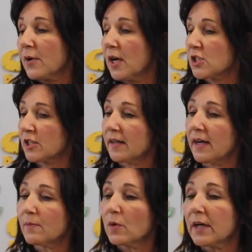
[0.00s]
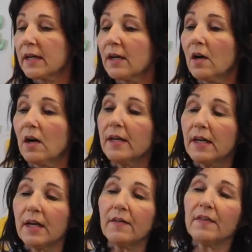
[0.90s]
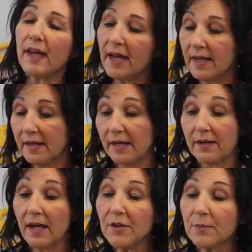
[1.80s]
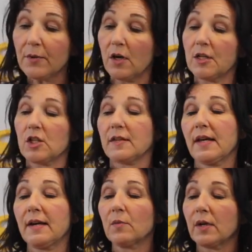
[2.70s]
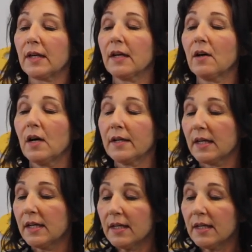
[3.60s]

project that I'm working on. And then another project that I'm working on